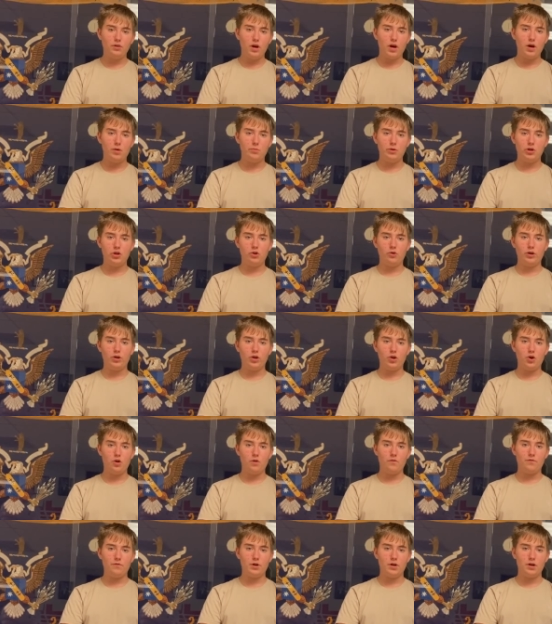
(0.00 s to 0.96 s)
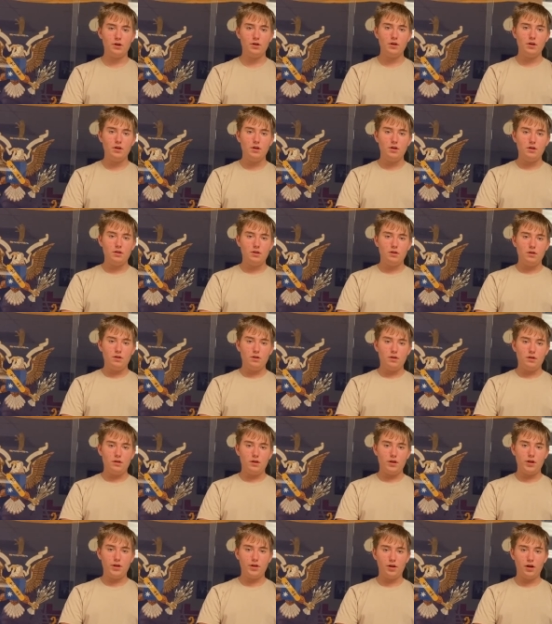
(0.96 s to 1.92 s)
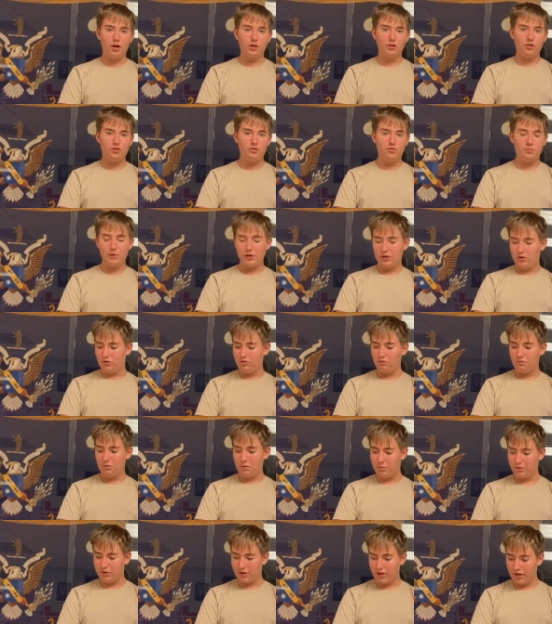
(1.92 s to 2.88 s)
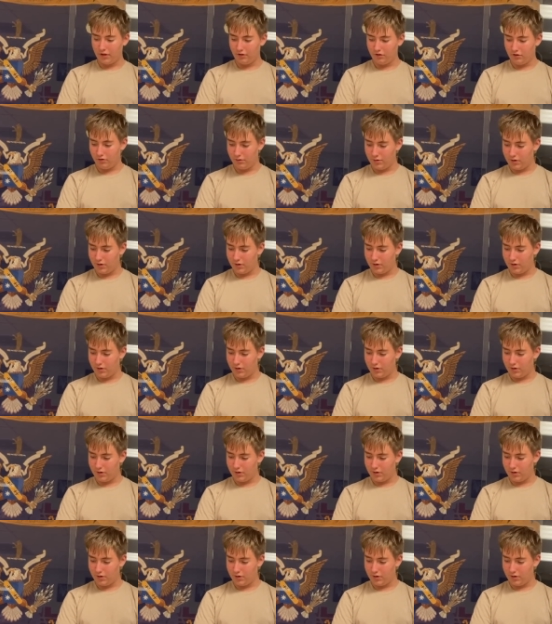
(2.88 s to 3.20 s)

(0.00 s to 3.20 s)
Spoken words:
I'll be going over acknowledgements. We would like to